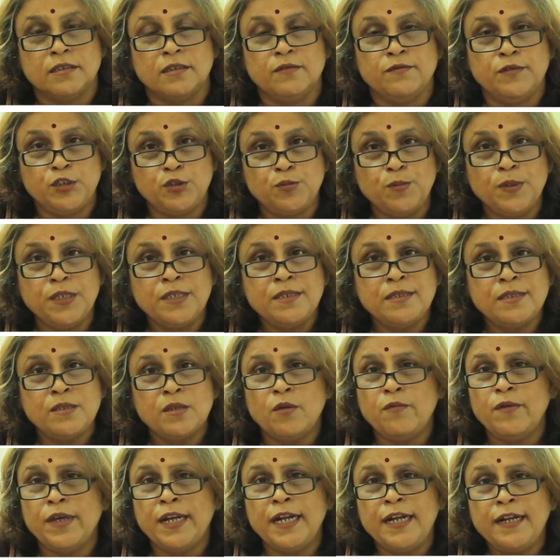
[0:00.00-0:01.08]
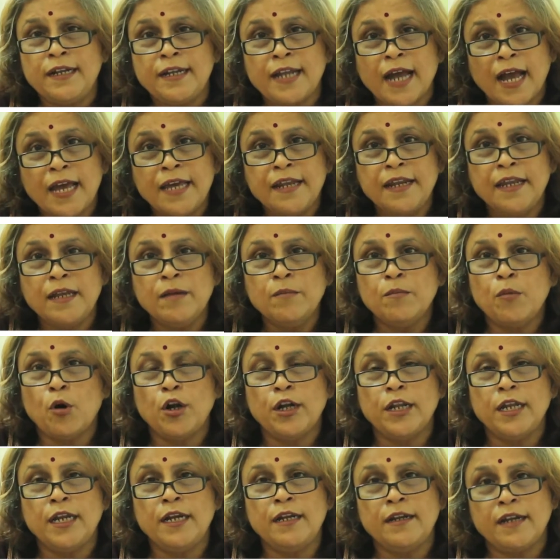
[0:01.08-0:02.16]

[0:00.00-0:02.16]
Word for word: which means a very tiring body,